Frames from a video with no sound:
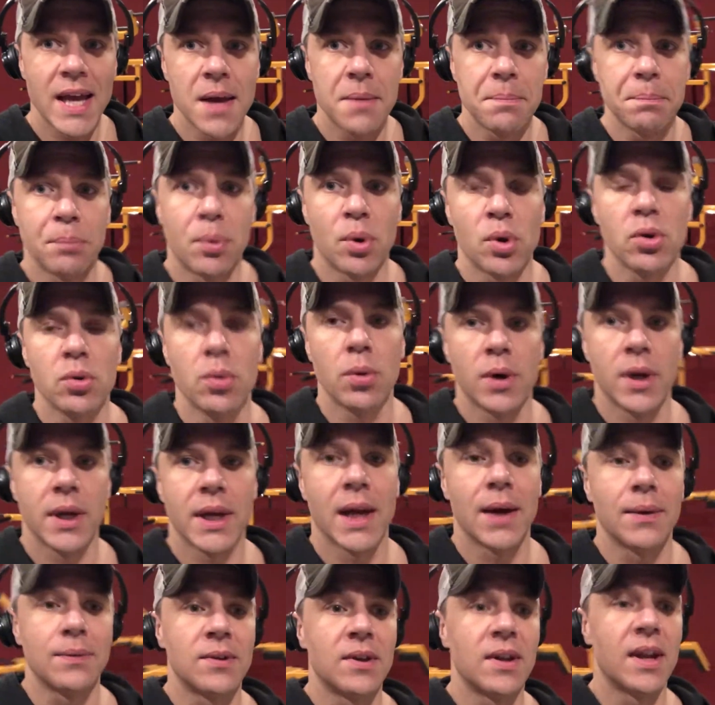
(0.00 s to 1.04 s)
a.m. pull
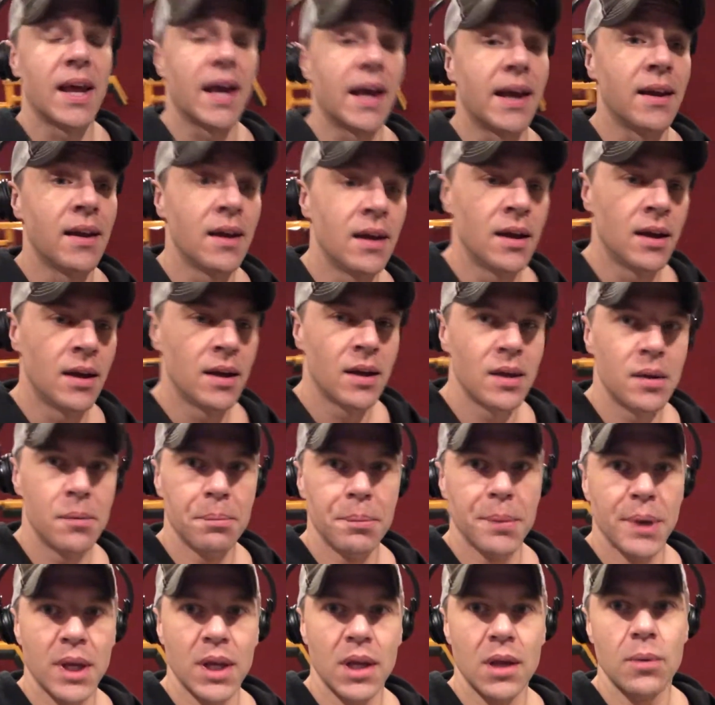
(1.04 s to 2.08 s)
workout today.
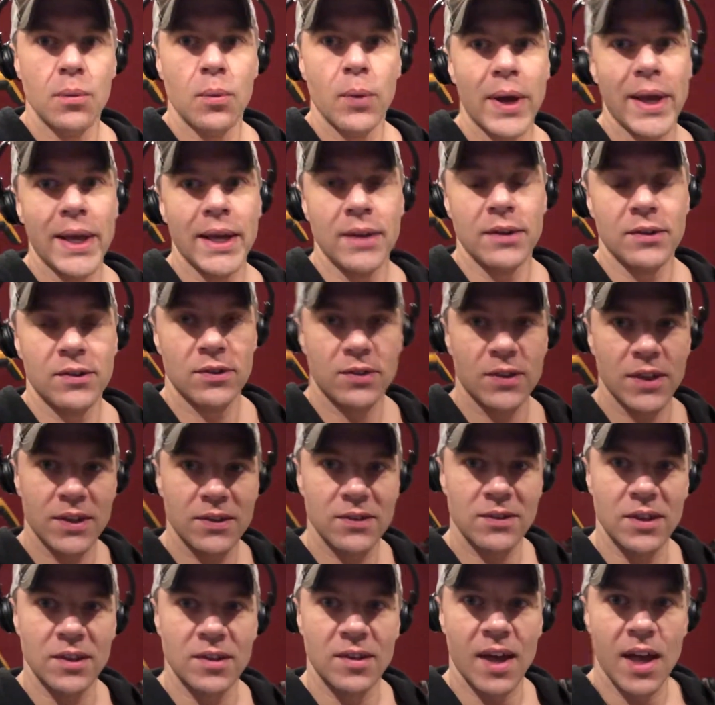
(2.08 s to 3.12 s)
Medium weight, 6
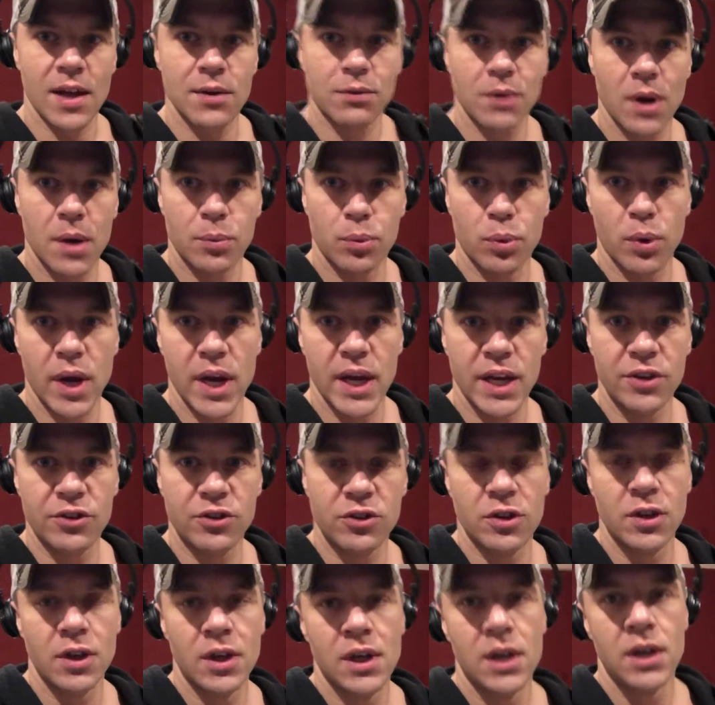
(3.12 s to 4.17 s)
to 10 rep
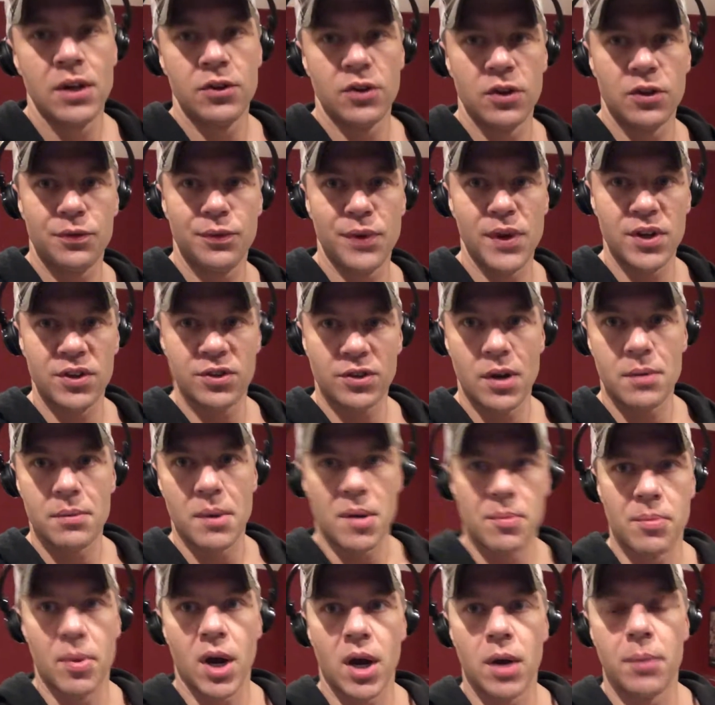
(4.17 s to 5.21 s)
range. Just finished up my
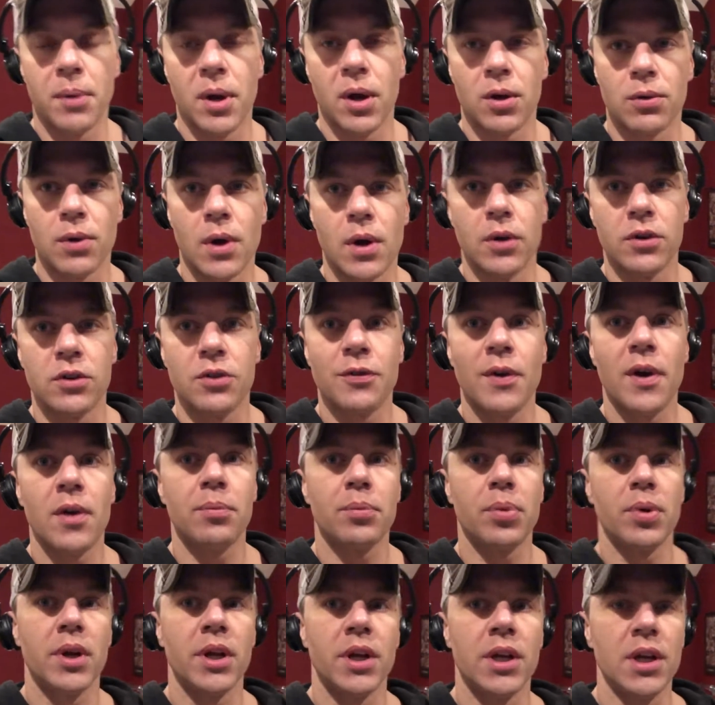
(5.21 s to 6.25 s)
barbell rows, felt
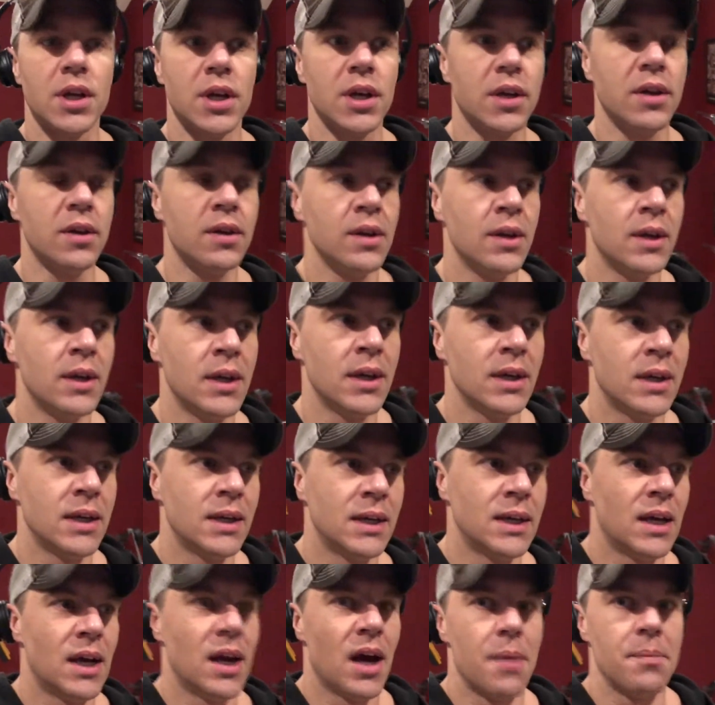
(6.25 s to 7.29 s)
pretty good.
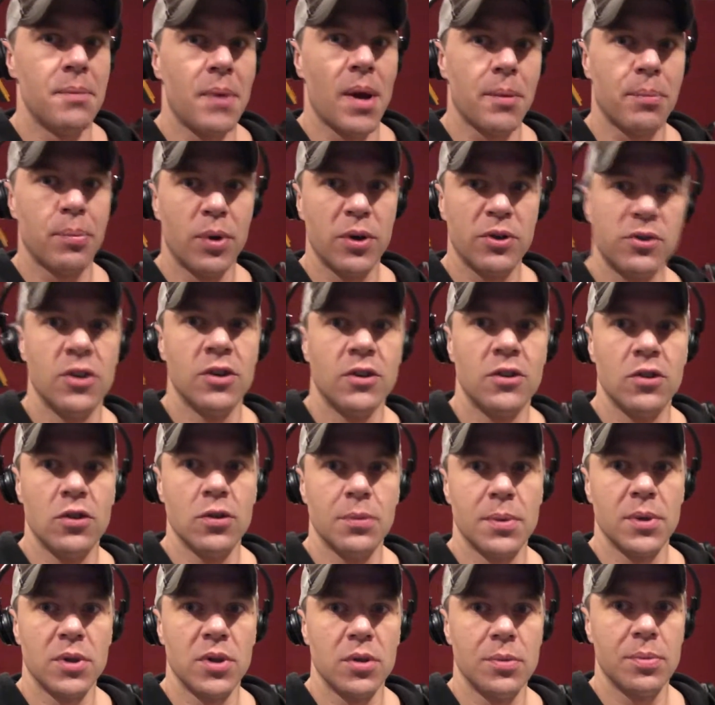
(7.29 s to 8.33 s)
I'm not pushing
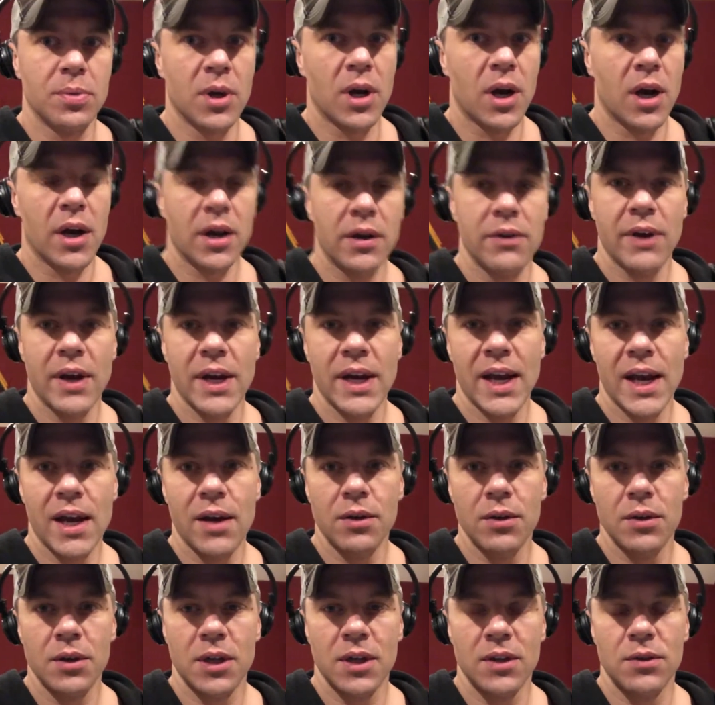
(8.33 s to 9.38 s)
super duper hard right
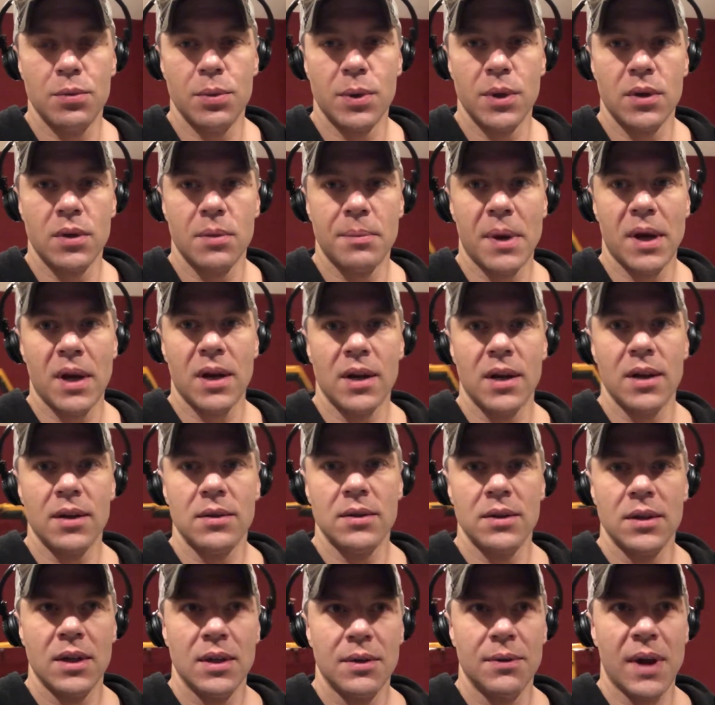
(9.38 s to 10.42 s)
now because we're
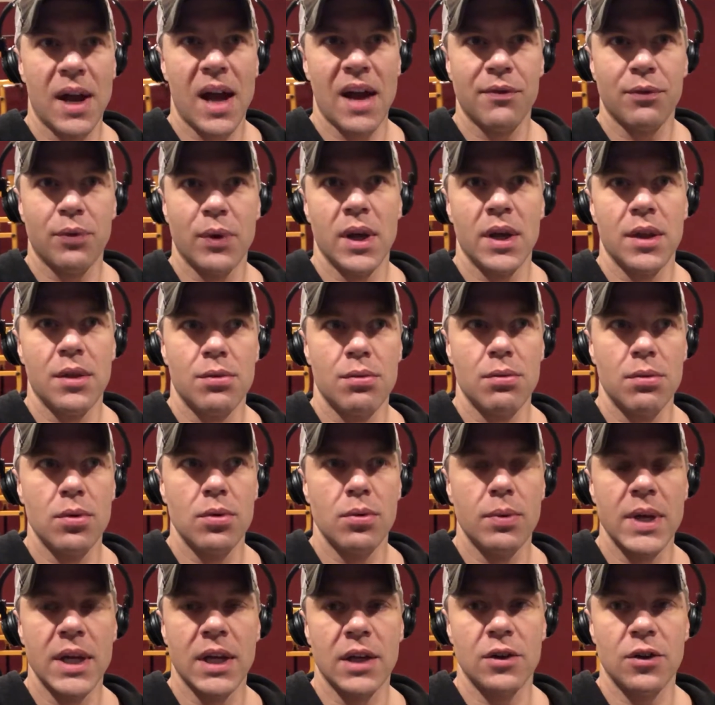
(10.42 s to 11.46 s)
halfway through
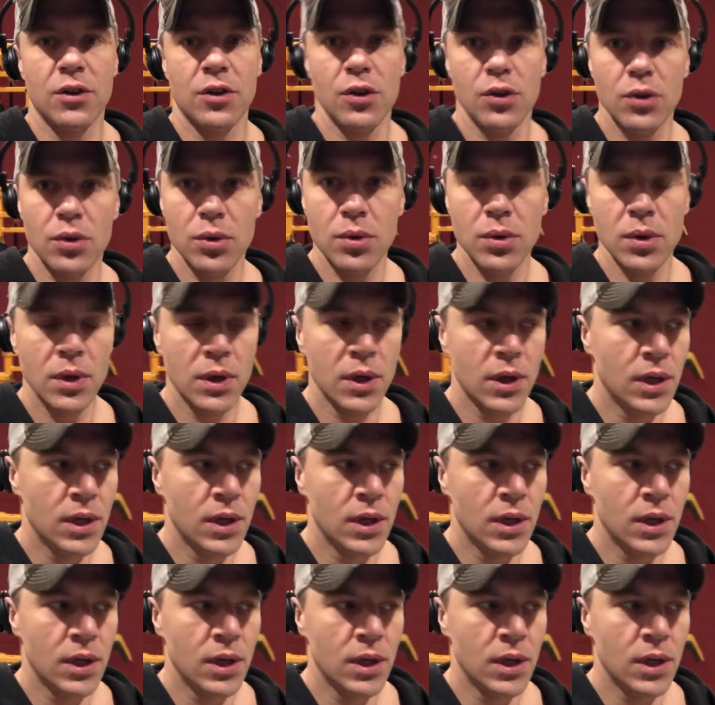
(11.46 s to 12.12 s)
week 2